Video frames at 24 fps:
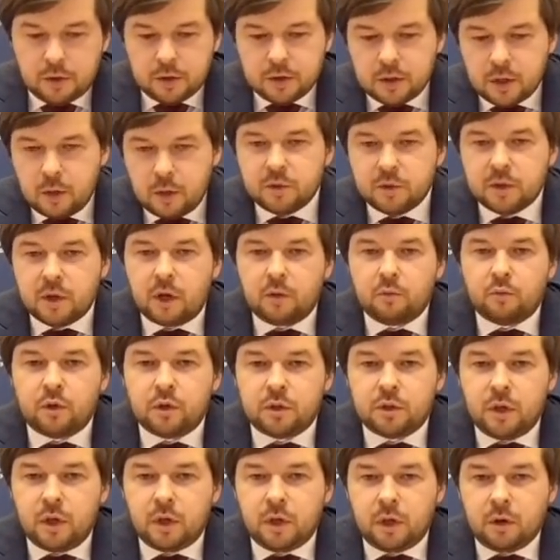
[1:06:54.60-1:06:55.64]
But at the same
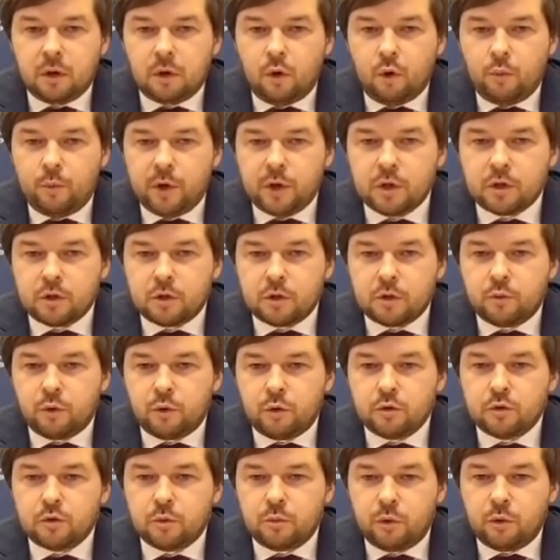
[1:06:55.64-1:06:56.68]
time, we're taking all
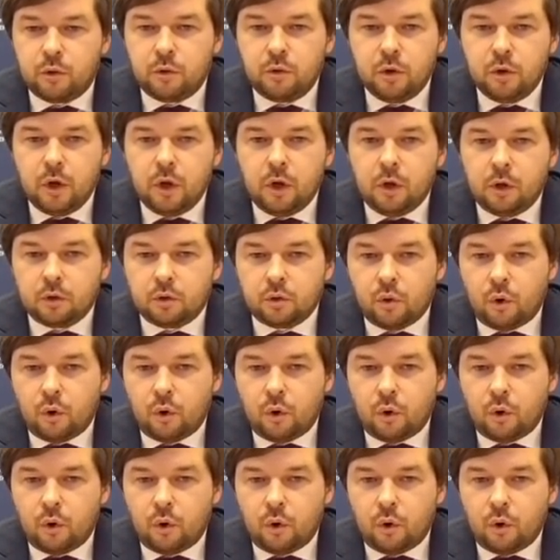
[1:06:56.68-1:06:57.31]
measures possible